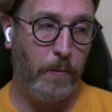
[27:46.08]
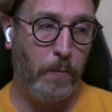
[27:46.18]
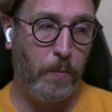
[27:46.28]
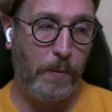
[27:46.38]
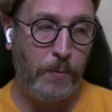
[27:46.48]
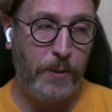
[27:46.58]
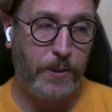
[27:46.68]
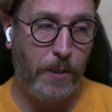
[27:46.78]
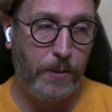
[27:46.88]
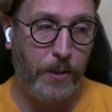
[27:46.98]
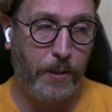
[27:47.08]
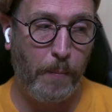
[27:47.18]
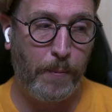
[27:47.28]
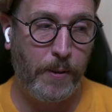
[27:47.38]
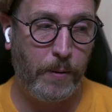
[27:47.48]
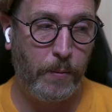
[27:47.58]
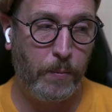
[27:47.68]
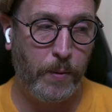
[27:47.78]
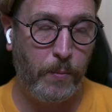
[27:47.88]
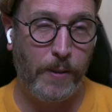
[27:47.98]
When we started the company,
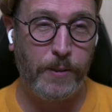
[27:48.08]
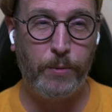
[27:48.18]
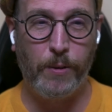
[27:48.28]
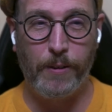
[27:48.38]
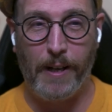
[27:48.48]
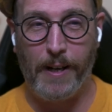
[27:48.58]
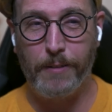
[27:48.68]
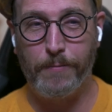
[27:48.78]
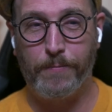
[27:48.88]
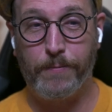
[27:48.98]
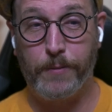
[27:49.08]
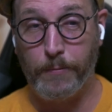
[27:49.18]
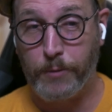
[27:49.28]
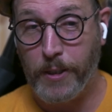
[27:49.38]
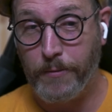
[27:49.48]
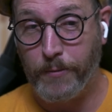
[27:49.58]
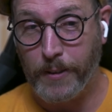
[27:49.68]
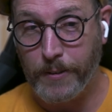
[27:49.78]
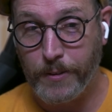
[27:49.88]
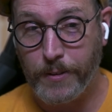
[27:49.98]
we went to a lot of trade
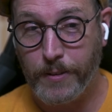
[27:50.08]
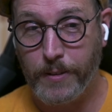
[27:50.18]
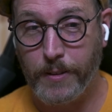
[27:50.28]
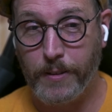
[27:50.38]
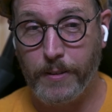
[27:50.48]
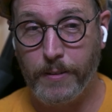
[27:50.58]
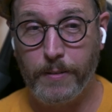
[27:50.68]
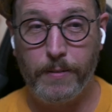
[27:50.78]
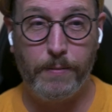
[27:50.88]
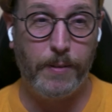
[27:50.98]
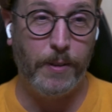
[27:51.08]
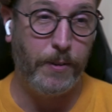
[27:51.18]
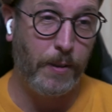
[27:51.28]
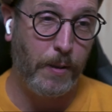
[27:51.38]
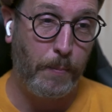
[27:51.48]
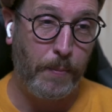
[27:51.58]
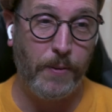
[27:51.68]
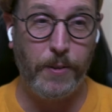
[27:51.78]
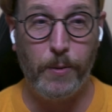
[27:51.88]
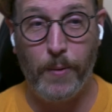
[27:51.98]
fairs in Europe, in
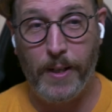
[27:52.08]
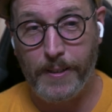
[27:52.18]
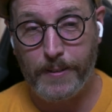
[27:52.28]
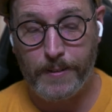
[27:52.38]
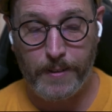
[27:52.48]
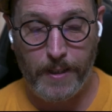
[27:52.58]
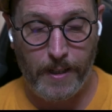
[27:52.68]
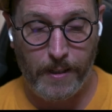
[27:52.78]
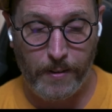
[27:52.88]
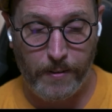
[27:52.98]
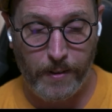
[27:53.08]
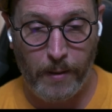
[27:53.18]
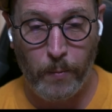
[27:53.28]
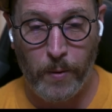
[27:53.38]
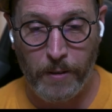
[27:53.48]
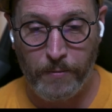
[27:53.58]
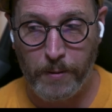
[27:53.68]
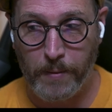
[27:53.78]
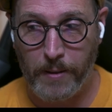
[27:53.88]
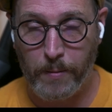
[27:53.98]
the US, and at one of
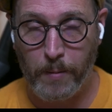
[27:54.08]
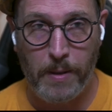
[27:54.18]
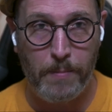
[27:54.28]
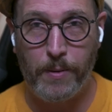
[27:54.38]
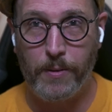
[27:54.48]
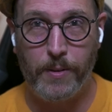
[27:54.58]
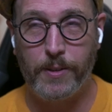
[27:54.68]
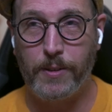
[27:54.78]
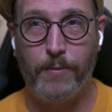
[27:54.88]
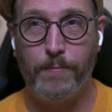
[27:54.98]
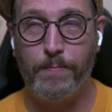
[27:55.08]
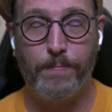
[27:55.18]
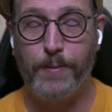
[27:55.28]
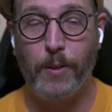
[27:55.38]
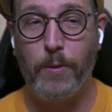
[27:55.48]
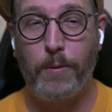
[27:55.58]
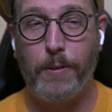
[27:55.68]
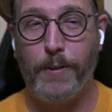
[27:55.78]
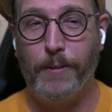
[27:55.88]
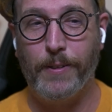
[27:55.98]
them, I remember this so
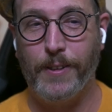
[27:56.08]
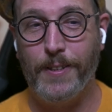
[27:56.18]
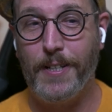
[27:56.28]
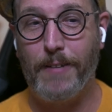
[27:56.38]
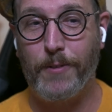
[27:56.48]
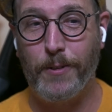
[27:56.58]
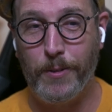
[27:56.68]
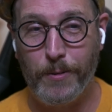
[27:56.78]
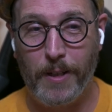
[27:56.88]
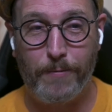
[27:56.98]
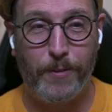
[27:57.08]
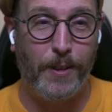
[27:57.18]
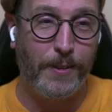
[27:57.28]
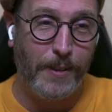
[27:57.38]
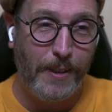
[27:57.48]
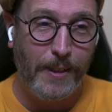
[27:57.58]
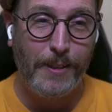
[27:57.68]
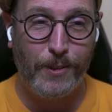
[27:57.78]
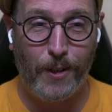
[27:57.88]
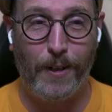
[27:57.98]
clearly. In the afternoon, after I'd
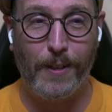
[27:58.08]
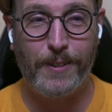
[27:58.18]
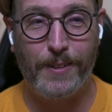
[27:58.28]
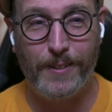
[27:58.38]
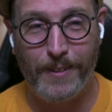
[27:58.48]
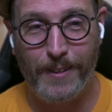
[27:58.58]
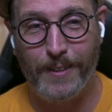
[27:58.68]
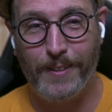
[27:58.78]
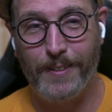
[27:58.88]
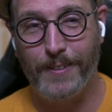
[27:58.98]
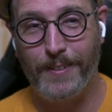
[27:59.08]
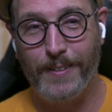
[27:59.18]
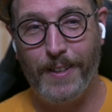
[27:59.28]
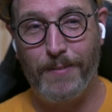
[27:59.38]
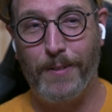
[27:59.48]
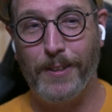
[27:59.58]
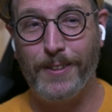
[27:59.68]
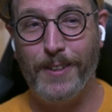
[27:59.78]
talked at Rust